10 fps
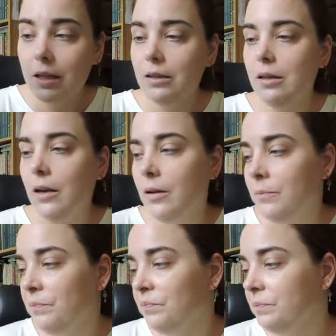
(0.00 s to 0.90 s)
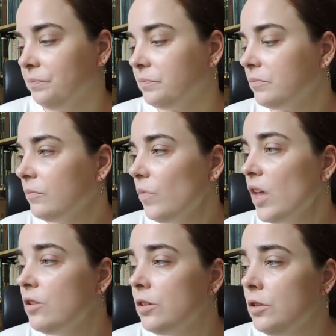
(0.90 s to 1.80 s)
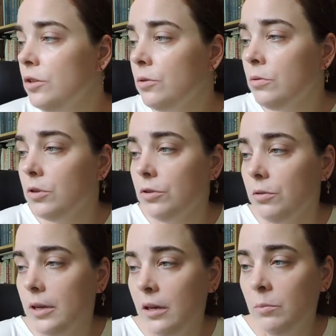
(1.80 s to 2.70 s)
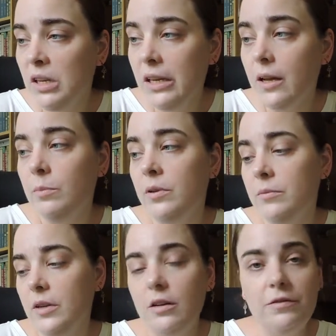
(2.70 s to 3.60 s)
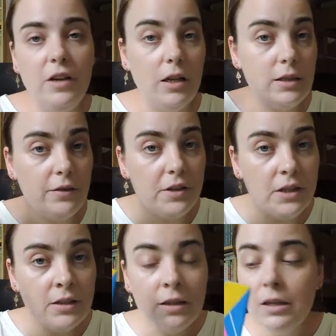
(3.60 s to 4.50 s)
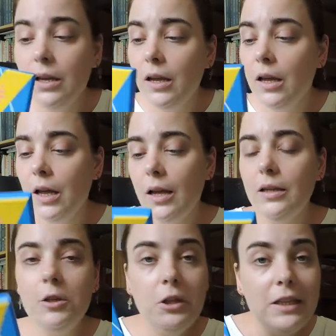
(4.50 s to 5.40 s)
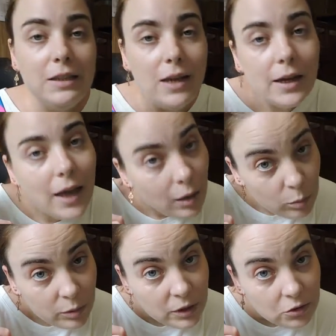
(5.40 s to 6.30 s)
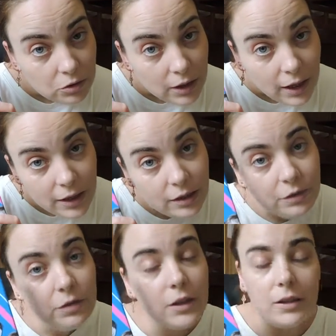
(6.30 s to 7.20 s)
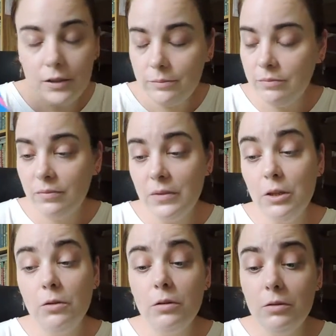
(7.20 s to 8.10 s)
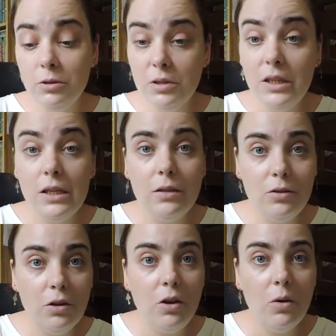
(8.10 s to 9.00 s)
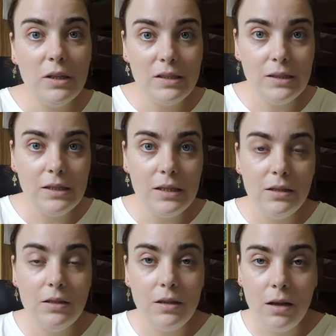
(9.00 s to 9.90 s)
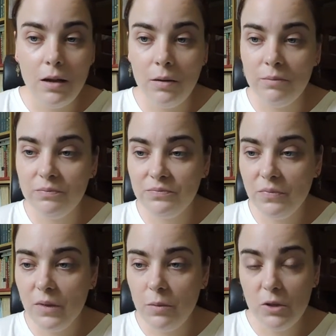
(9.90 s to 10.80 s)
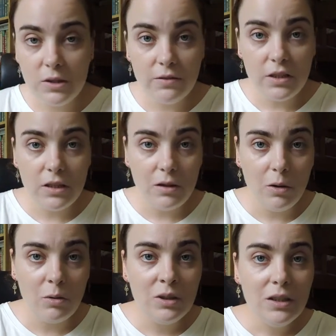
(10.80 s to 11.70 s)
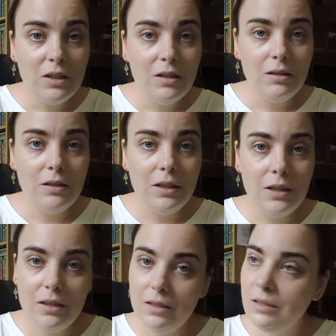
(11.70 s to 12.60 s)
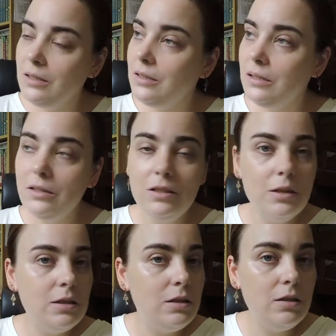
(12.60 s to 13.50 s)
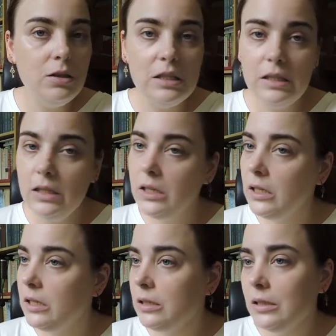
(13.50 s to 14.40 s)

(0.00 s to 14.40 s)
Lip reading: the third mini album of GOT7. You need that album in your life. You need to go and see the music video, like, just to see